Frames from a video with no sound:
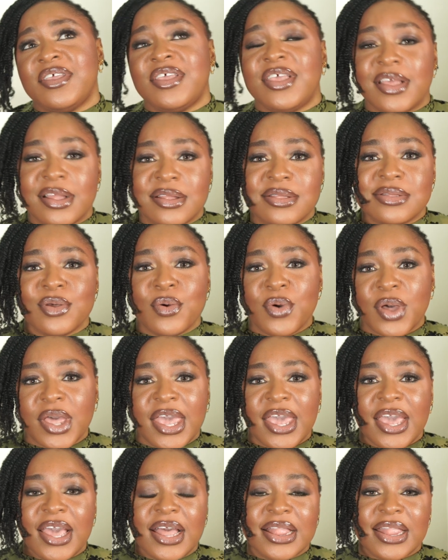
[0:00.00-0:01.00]
it's
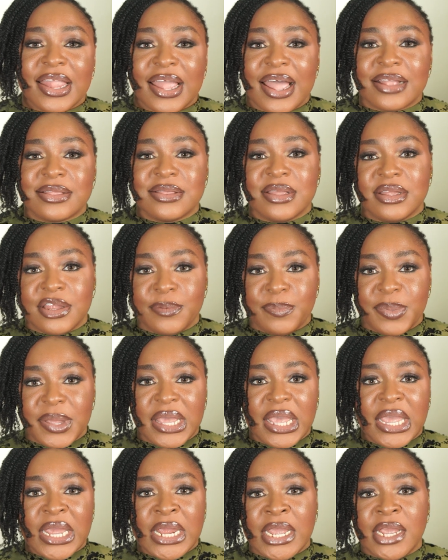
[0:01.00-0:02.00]
okay that in the
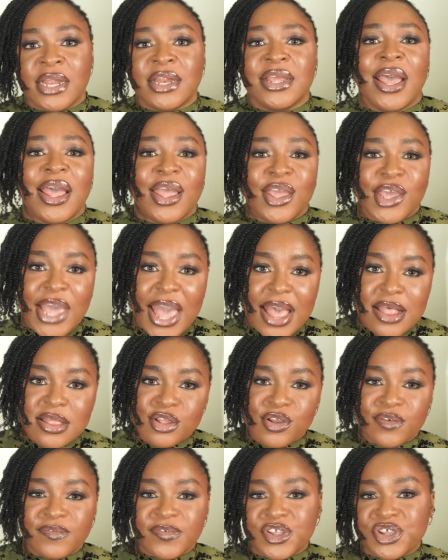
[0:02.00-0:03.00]
beginning you guys
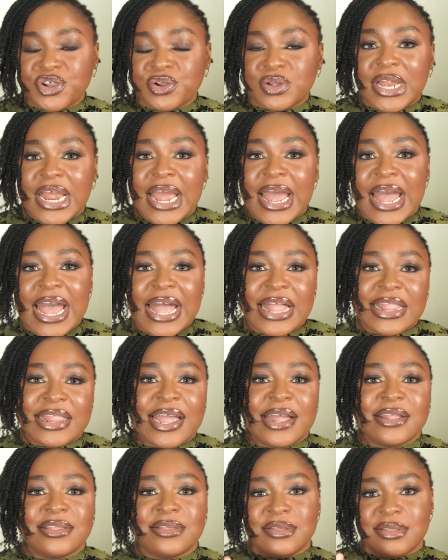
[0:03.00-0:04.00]
love each other and
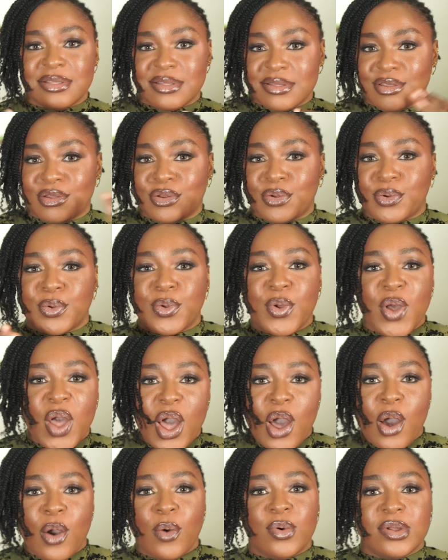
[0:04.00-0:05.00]
that is,
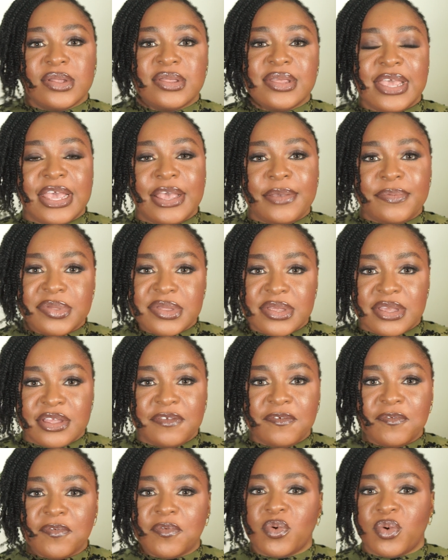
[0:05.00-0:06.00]
what keeps it
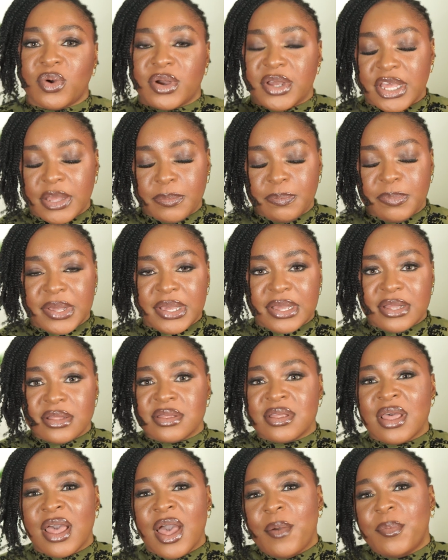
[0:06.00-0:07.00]
for a
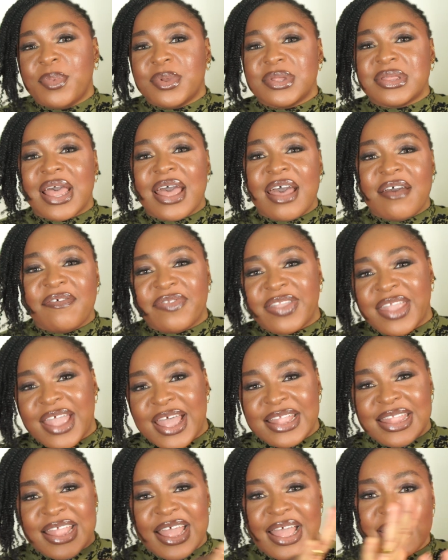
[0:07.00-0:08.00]
bit. But
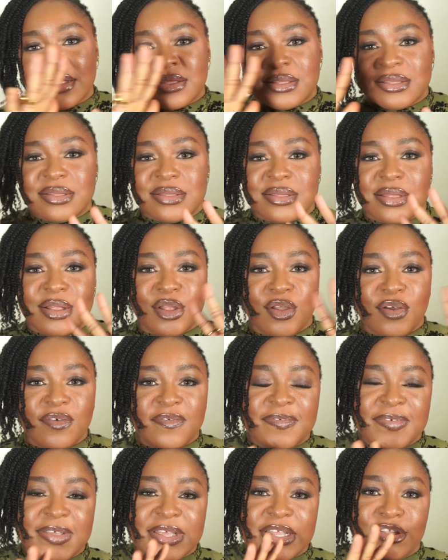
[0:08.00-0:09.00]
after that
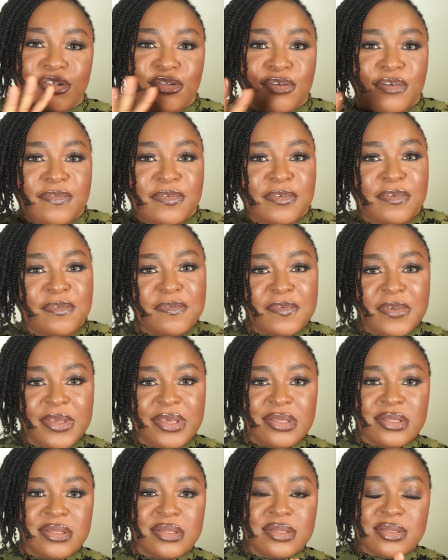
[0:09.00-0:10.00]
lovey-dovey
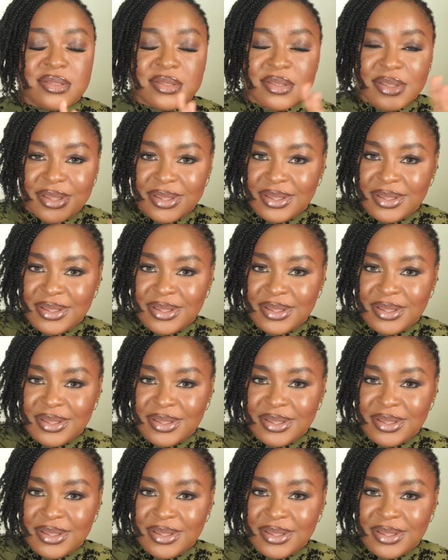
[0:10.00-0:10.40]
phase